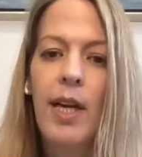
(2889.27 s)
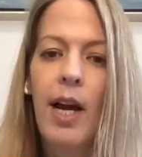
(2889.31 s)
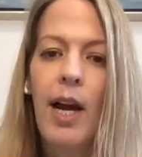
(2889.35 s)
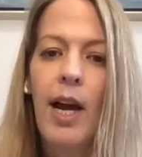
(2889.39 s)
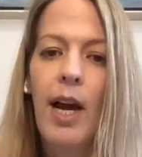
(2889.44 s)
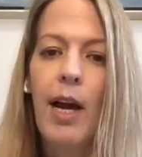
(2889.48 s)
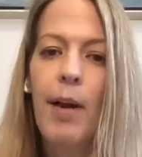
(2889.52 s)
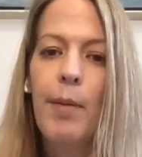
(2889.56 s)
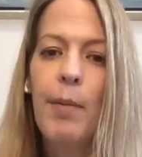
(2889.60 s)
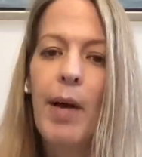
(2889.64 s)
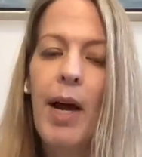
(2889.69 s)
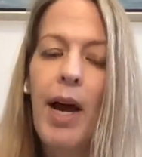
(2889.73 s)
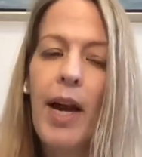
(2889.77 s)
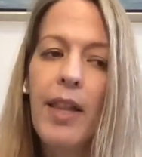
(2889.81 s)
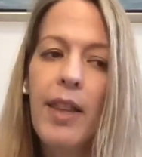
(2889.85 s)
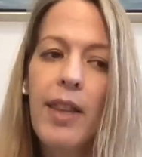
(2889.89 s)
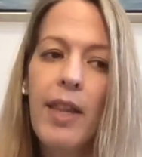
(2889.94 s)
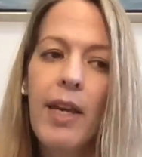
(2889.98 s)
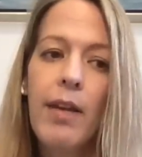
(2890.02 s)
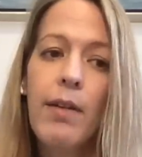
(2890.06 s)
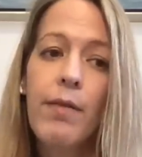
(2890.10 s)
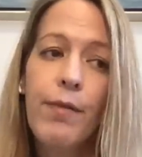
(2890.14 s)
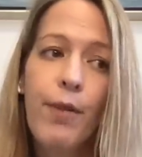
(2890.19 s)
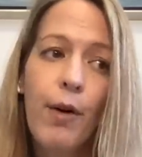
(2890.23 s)
I
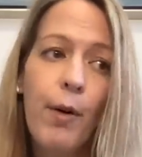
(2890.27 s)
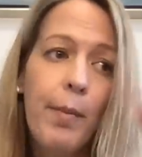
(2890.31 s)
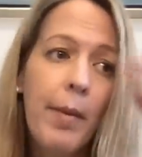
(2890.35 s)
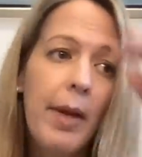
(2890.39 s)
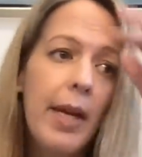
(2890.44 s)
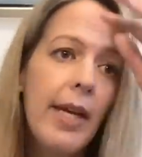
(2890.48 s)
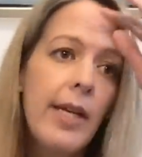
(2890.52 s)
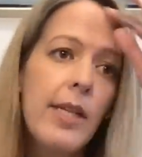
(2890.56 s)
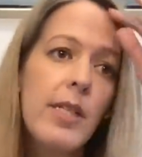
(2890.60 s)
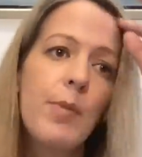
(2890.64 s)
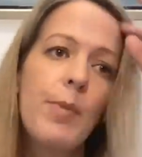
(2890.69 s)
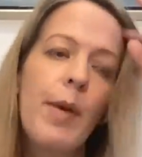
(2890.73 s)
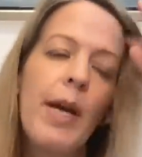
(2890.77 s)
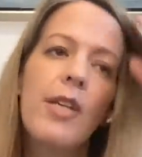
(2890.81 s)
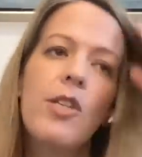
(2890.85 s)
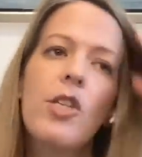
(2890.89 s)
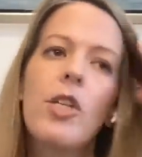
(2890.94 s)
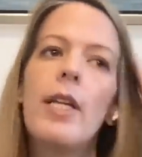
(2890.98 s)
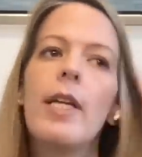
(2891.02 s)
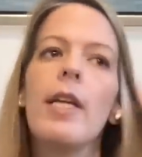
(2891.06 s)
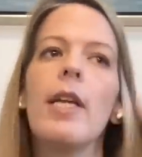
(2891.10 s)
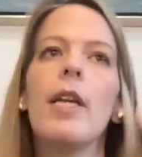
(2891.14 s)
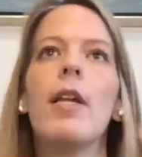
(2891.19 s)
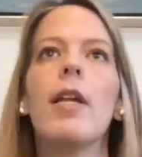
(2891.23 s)
think for me,
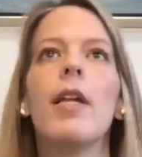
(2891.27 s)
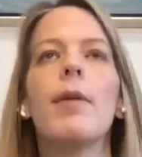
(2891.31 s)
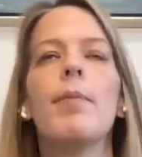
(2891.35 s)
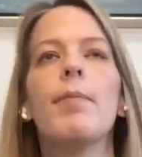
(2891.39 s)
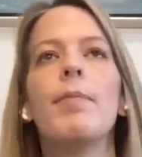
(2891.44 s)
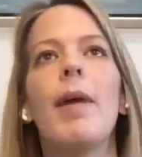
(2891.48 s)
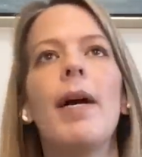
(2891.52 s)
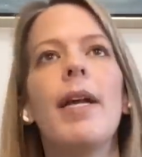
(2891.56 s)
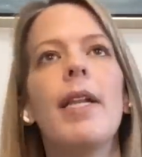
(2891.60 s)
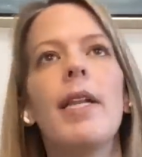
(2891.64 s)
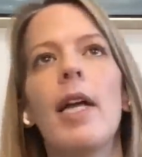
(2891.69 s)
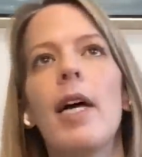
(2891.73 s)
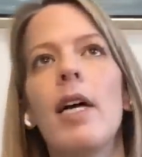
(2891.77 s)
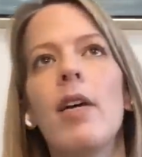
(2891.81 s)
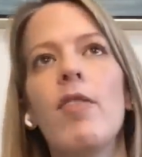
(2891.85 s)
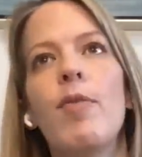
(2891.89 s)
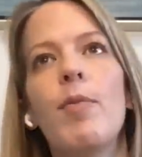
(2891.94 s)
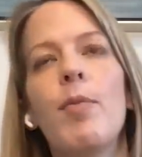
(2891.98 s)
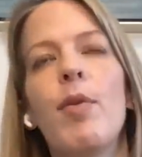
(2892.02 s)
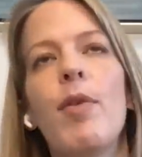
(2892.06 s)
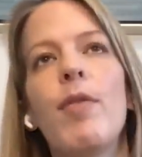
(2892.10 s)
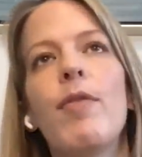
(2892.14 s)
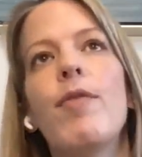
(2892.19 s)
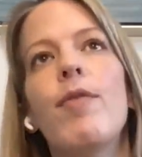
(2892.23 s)
especially my life
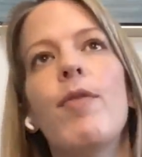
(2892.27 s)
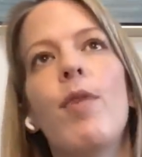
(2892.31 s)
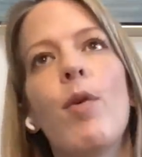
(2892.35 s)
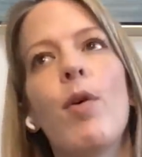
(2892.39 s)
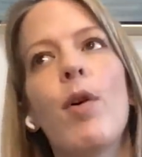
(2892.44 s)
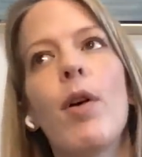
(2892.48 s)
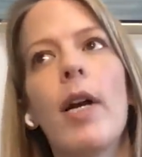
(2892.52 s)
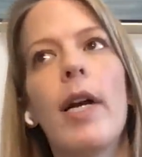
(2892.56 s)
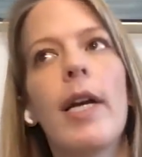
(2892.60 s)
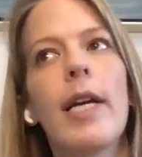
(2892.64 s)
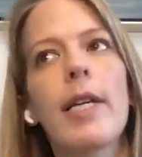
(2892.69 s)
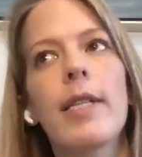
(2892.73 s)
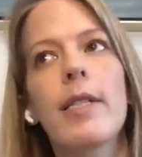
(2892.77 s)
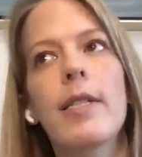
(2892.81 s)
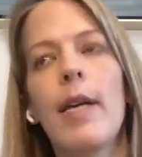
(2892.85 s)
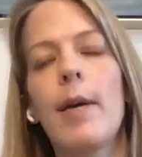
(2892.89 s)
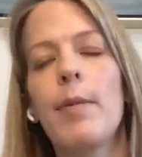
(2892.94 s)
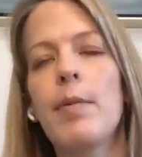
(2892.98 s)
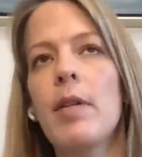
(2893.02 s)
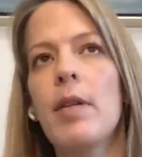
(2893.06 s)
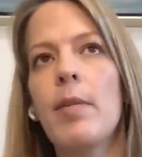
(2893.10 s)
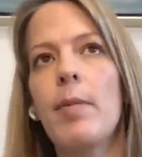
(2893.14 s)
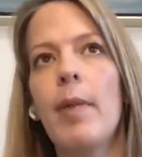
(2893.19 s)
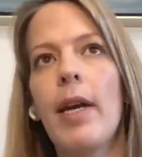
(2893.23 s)
before I
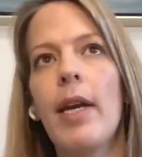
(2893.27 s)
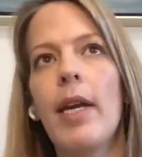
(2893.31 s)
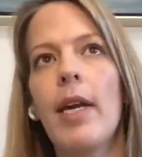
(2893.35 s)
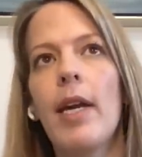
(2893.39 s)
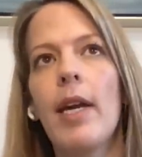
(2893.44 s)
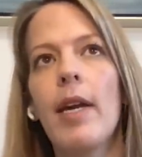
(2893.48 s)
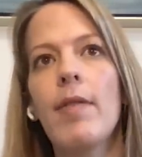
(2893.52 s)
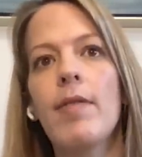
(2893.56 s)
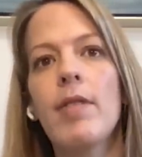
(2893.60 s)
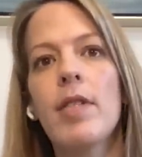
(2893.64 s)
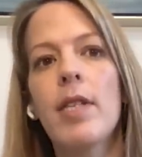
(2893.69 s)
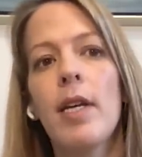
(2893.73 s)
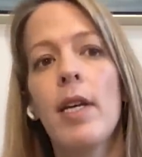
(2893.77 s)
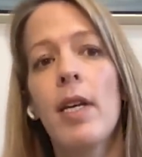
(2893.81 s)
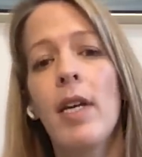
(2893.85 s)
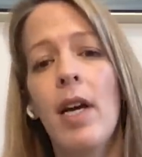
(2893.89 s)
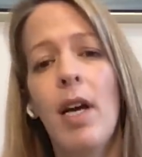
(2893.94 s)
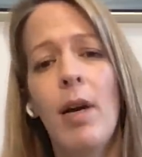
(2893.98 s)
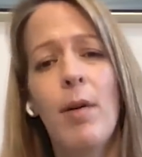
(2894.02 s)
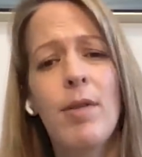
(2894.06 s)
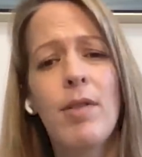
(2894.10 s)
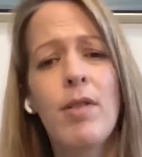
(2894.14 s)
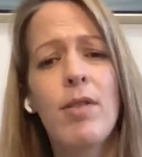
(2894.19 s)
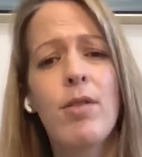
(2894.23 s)
accepted my gifts,
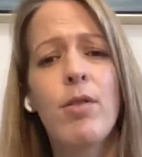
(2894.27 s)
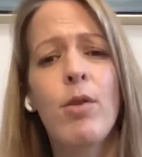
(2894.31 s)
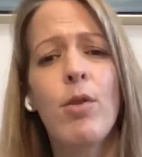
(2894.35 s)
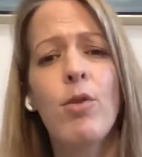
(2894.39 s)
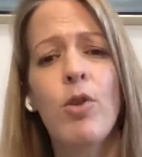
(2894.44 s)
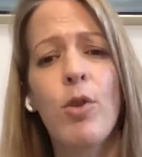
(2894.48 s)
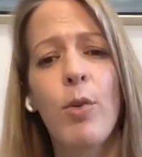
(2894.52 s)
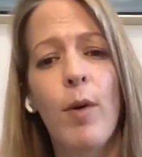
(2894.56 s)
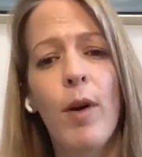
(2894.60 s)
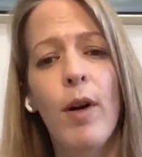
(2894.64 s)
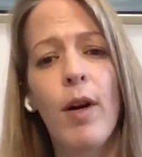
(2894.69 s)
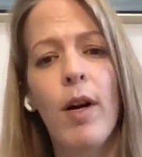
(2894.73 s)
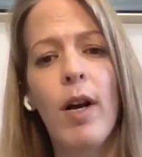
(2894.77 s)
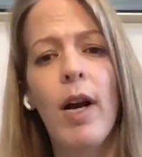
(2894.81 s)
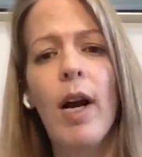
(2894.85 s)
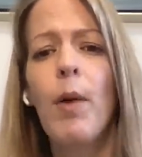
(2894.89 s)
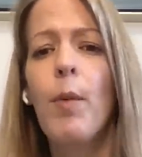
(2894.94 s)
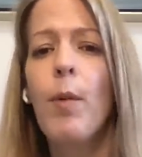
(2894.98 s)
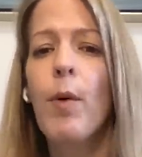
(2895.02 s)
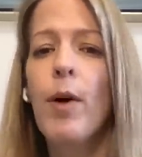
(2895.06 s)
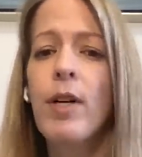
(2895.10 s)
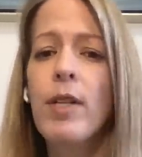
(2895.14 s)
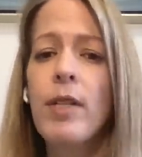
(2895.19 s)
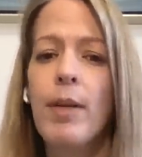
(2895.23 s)
I was a social worker. I
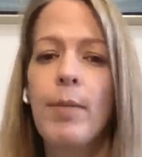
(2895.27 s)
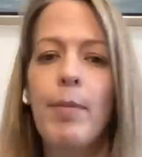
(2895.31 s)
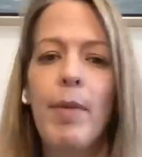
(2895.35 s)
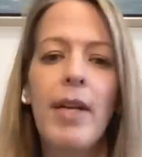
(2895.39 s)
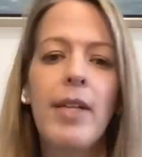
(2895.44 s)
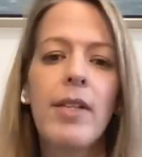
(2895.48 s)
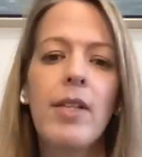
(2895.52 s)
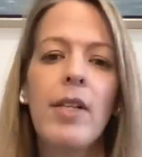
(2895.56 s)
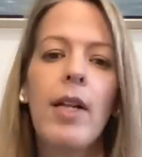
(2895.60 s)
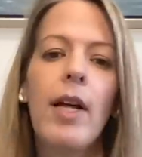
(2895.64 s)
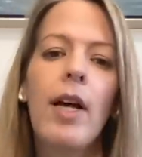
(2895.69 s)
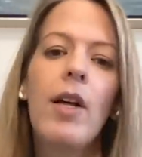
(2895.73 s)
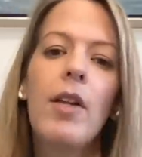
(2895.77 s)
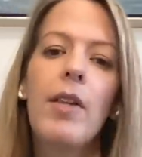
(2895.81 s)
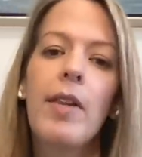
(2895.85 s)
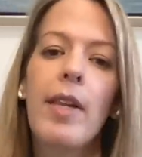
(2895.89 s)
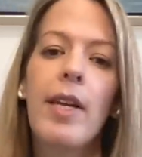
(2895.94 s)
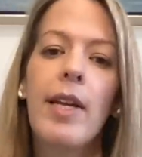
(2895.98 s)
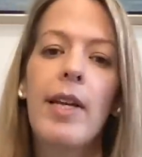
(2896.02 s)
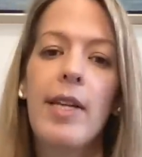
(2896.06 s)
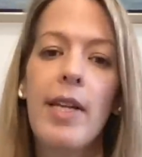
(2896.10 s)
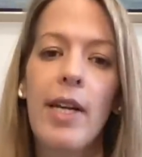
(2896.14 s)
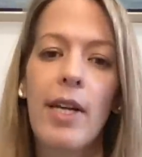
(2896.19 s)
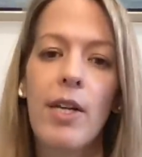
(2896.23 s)
worked in mental health
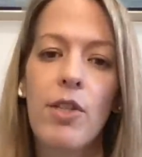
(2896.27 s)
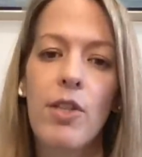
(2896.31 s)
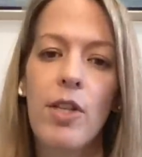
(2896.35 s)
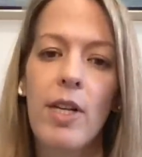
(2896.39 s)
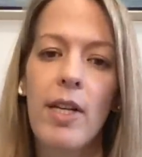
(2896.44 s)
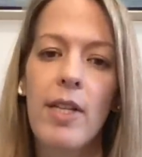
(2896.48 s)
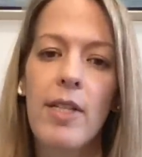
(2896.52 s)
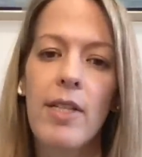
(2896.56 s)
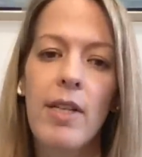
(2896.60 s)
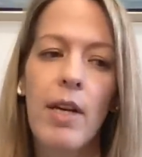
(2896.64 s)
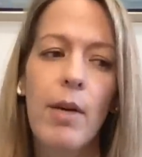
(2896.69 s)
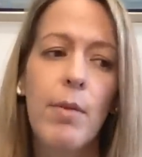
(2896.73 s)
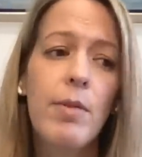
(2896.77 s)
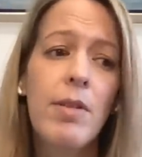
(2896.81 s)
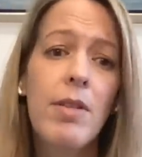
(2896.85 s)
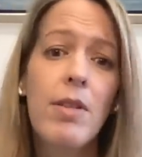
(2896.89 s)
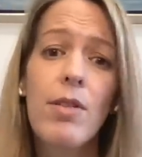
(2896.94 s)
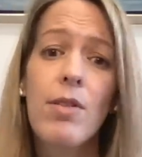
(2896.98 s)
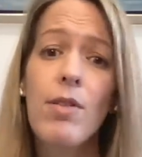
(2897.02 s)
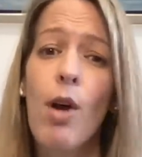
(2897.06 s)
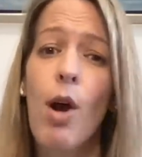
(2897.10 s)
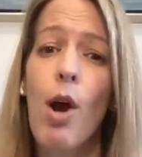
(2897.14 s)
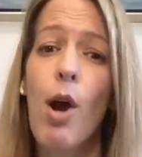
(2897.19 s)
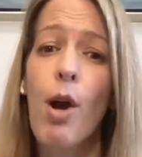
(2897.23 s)
and addictions. I was a
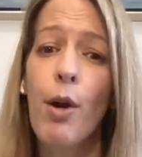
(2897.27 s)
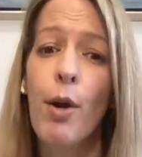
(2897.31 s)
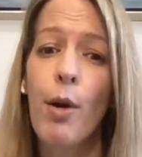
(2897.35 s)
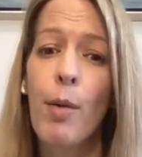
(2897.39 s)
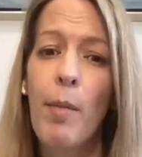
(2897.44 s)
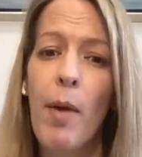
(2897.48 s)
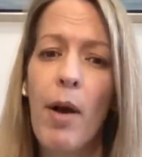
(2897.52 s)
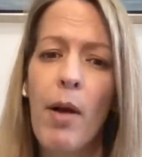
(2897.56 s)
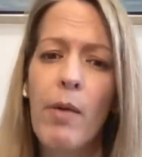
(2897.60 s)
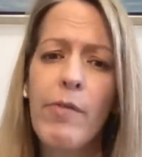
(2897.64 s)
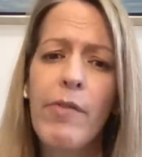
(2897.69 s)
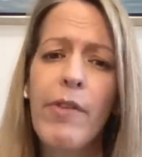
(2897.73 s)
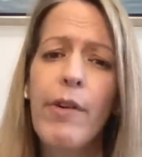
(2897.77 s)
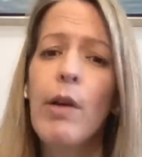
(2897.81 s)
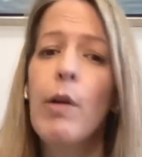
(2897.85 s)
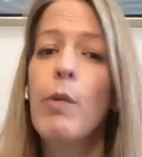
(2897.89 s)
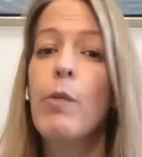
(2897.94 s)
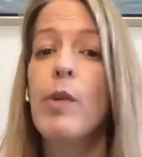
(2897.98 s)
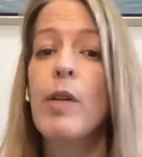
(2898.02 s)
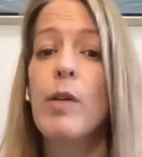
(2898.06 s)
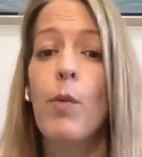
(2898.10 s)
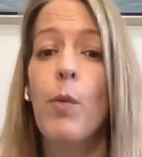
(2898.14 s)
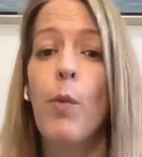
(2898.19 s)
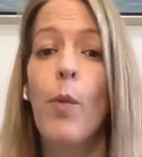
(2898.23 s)
soccer mom,
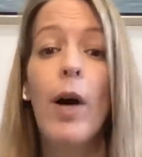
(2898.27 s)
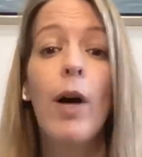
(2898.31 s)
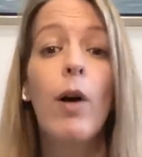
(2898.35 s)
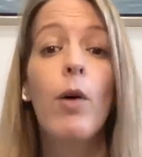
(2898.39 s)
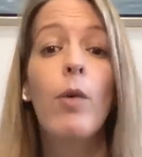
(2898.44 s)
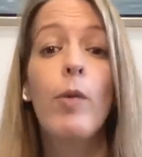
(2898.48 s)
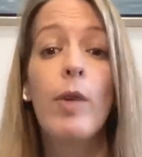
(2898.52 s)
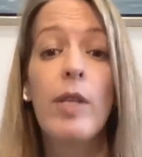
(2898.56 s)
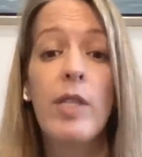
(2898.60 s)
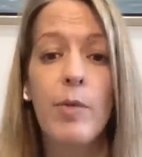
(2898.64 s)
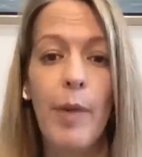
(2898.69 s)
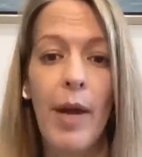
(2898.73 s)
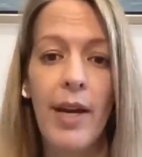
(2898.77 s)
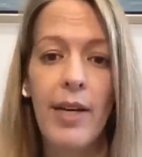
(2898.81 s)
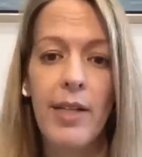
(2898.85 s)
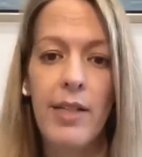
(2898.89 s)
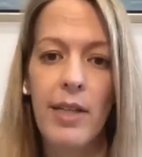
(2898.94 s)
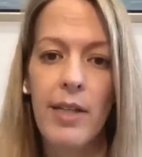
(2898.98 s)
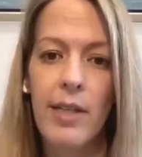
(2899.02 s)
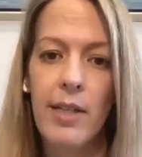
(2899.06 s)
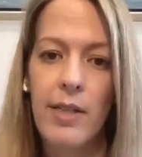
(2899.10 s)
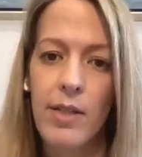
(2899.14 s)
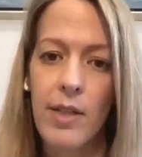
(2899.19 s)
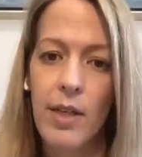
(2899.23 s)
very well
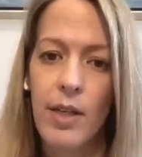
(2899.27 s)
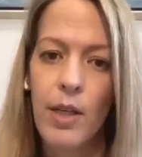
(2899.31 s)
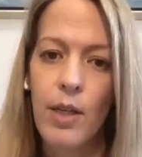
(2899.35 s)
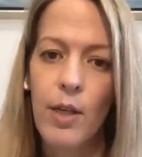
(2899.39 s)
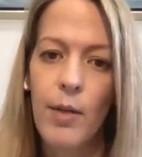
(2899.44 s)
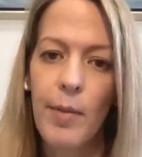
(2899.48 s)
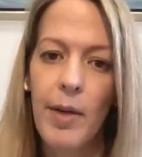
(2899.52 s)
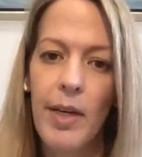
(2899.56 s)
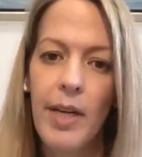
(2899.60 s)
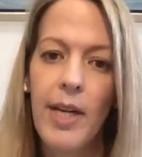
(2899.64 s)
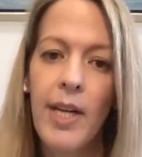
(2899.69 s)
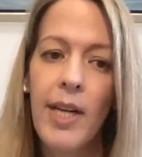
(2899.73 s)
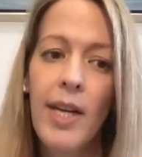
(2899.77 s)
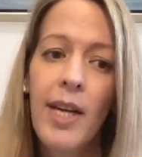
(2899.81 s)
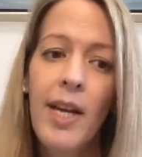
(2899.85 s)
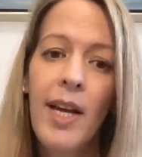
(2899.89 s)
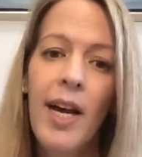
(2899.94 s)
respected as a human.